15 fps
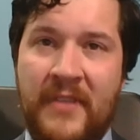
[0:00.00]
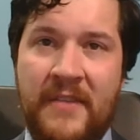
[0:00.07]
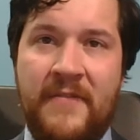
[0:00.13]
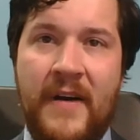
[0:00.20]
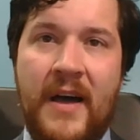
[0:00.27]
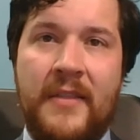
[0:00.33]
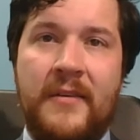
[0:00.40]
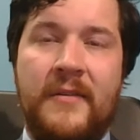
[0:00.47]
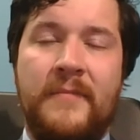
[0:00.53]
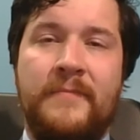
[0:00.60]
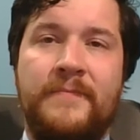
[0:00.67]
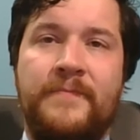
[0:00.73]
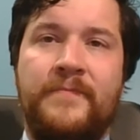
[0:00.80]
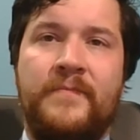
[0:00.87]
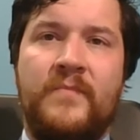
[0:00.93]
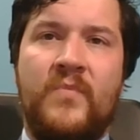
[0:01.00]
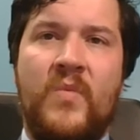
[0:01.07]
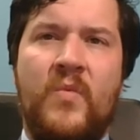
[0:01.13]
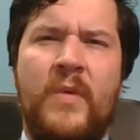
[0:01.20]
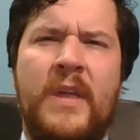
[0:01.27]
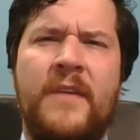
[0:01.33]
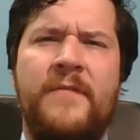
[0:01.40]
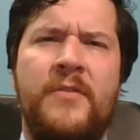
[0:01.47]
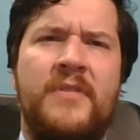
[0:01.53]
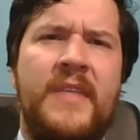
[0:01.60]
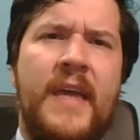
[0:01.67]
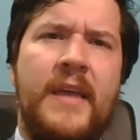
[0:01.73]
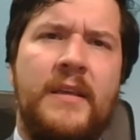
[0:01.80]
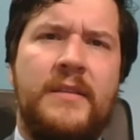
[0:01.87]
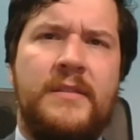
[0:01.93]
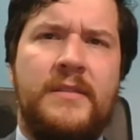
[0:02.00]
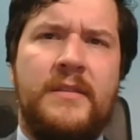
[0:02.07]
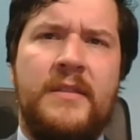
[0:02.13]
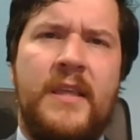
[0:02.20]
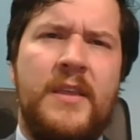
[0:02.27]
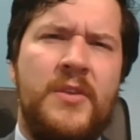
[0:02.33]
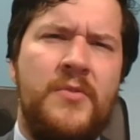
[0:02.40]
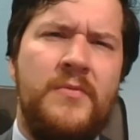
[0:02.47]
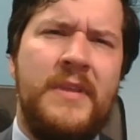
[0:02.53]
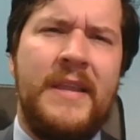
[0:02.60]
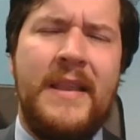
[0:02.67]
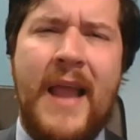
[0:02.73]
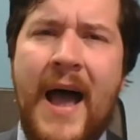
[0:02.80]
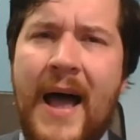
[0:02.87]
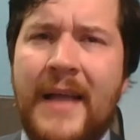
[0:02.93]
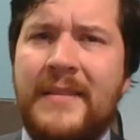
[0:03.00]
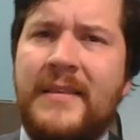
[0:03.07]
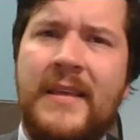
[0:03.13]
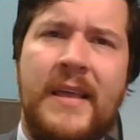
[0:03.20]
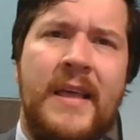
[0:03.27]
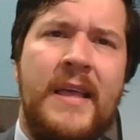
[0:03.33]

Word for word: Heavenly Father, we give you thanks that you did not